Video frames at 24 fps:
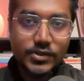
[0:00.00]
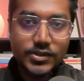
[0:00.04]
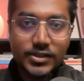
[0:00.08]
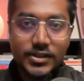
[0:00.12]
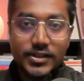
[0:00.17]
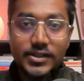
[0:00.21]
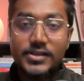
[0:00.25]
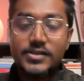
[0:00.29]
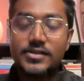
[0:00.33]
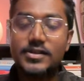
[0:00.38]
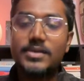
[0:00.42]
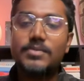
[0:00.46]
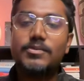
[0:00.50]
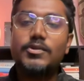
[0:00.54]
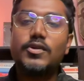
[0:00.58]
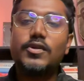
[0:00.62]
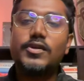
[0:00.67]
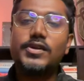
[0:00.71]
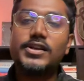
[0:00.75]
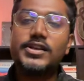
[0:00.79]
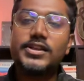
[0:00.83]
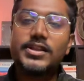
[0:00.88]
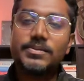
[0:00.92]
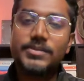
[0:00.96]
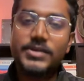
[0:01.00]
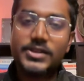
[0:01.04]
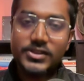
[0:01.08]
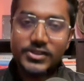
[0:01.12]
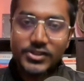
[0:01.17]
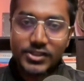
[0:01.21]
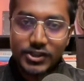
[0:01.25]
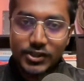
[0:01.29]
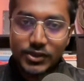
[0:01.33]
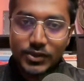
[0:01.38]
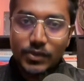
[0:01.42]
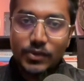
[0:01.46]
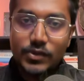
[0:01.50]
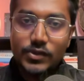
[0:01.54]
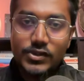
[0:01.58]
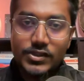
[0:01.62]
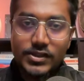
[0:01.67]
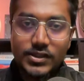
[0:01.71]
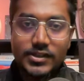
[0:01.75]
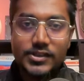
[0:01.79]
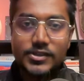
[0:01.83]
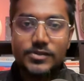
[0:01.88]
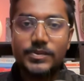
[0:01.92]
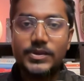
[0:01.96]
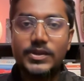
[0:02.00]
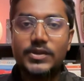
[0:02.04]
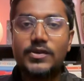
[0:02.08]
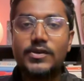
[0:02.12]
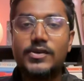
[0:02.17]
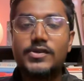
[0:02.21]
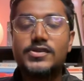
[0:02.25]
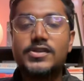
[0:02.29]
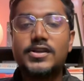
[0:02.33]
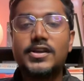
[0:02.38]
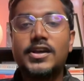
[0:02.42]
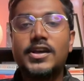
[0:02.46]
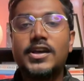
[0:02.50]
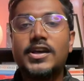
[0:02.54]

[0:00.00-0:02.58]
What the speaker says: The reason I'm calling them as cheat codes is because